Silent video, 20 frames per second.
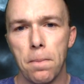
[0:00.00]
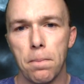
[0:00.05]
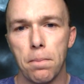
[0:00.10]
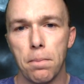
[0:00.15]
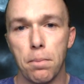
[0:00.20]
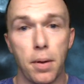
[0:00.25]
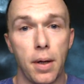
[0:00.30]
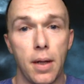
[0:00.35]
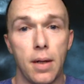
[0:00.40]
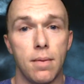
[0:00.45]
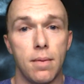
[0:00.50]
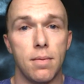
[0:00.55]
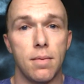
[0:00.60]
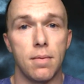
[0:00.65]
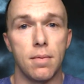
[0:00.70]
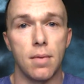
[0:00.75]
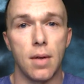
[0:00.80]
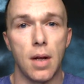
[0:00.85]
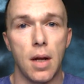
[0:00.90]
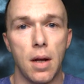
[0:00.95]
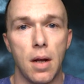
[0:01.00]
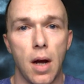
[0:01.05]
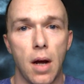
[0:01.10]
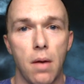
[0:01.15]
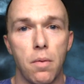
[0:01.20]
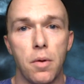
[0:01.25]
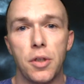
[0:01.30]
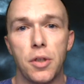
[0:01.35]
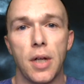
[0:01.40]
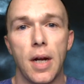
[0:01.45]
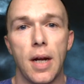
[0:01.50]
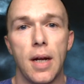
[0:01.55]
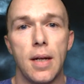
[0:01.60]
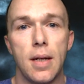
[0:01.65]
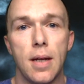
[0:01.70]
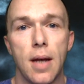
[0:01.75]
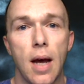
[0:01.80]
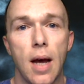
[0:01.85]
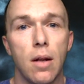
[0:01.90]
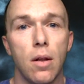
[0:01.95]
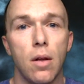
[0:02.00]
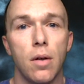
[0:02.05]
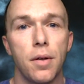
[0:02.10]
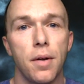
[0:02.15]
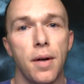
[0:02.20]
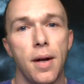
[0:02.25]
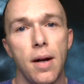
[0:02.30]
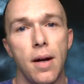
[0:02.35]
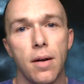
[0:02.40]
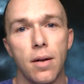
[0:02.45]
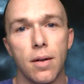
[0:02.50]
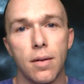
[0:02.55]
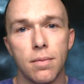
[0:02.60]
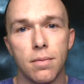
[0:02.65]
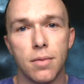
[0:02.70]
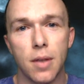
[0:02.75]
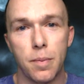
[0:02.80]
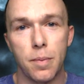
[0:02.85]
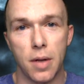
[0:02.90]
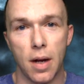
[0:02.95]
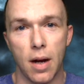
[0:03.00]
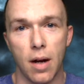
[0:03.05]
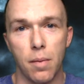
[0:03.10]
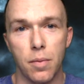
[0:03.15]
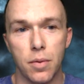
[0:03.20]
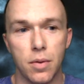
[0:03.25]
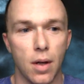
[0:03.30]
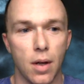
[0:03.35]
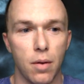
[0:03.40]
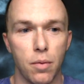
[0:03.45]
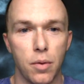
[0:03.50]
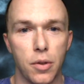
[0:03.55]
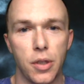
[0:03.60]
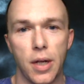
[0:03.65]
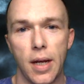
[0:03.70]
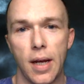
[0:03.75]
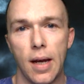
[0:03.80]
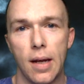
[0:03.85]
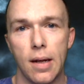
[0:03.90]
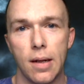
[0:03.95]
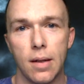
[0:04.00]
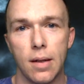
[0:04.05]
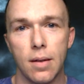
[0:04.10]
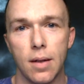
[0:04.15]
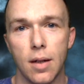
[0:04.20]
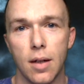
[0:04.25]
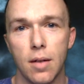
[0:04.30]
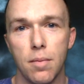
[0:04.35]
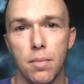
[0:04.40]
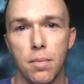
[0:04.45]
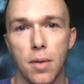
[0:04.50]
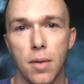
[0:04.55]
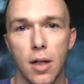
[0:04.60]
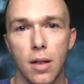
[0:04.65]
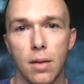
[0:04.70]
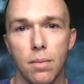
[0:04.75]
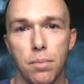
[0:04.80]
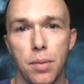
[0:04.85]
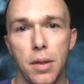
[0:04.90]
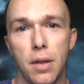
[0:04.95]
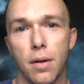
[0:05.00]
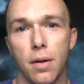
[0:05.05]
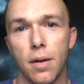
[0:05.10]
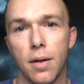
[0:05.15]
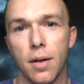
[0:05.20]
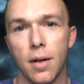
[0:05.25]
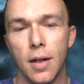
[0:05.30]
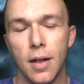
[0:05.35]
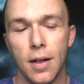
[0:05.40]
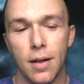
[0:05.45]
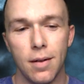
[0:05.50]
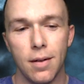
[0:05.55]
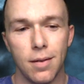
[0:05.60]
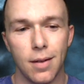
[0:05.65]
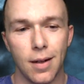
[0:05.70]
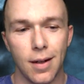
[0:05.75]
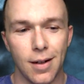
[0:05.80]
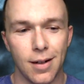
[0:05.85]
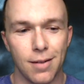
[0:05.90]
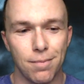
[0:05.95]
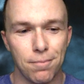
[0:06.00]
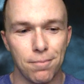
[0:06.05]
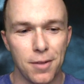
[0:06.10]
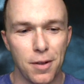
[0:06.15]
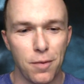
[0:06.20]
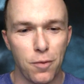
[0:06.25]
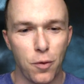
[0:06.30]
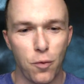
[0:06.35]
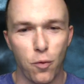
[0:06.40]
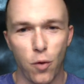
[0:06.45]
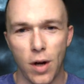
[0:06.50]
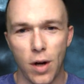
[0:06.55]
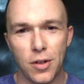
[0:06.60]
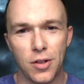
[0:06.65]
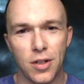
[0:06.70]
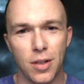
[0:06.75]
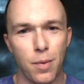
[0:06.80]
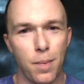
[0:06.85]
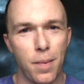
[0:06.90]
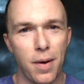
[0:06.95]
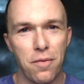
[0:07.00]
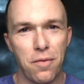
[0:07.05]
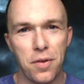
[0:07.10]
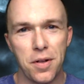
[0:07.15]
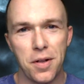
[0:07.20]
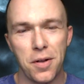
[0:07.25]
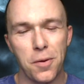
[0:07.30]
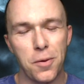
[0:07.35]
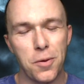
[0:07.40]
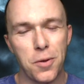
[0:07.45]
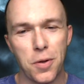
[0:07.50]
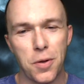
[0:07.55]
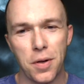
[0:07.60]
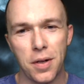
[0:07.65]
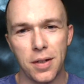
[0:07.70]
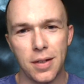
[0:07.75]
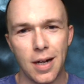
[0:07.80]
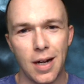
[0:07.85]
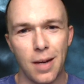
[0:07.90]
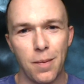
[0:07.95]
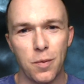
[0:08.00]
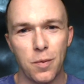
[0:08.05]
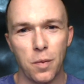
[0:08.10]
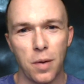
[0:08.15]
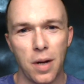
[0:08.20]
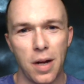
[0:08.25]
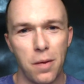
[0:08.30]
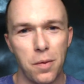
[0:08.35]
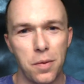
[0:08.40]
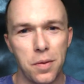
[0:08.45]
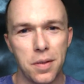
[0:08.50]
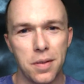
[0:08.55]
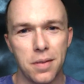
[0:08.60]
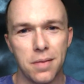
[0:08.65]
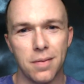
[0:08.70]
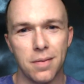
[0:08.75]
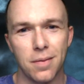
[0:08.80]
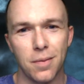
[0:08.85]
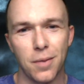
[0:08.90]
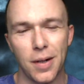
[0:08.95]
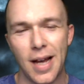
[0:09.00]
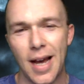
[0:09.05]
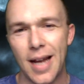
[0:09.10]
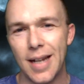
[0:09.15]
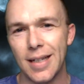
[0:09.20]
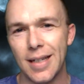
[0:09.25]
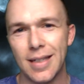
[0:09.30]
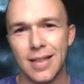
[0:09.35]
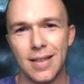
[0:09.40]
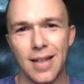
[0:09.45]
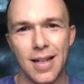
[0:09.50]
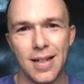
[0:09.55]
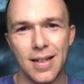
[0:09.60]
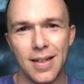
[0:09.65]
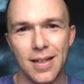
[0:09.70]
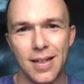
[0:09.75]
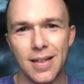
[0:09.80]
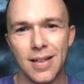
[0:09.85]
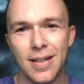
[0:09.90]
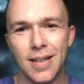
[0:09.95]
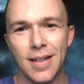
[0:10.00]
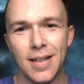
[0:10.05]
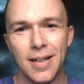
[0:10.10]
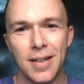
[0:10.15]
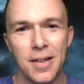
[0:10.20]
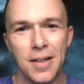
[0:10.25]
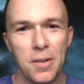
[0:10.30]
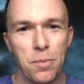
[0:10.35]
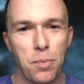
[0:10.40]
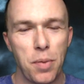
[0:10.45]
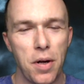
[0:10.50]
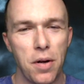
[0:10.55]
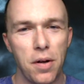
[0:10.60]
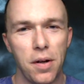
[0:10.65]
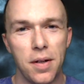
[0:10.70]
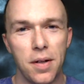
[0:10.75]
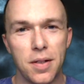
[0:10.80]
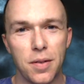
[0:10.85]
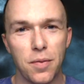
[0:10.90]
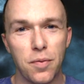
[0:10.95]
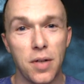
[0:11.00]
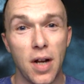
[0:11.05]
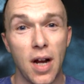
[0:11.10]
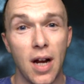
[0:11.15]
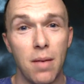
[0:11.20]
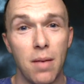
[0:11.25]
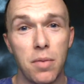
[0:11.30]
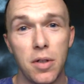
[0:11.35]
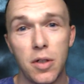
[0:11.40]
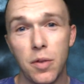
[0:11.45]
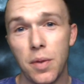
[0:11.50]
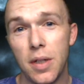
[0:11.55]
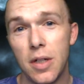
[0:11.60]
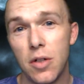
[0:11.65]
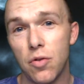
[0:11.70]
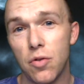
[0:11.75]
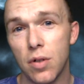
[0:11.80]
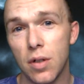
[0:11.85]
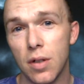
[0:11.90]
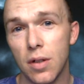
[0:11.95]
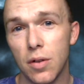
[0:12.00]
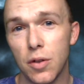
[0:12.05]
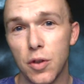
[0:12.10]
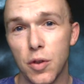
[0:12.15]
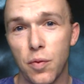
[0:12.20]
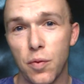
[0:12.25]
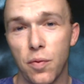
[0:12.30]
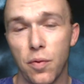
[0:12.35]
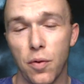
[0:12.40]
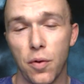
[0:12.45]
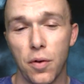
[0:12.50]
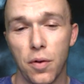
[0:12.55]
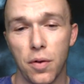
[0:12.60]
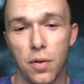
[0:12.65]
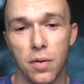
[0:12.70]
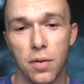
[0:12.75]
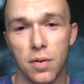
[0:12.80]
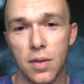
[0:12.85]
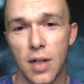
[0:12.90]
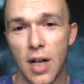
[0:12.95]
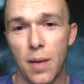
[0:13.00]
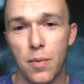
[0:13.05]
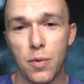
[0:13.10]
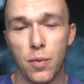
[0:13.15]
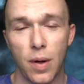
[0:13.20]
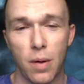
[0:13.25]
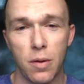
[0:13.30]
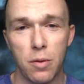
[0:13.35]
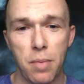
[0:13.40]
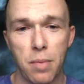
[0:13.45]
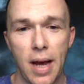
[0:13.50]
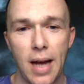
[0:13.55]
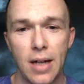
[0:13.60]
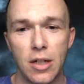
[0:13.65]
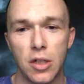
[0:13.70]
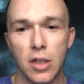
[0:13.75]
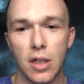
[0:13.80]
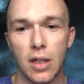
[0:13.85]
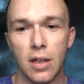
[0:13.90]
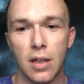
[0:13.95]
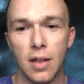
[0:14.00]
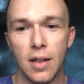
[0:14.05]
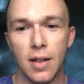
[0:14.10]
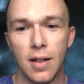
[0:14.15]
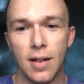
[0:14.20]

but I wish I had longer hair sometimes. I wish I had a beard. If you've watched some of my videos during times when I had extended periods of time between drills for times when I was batching,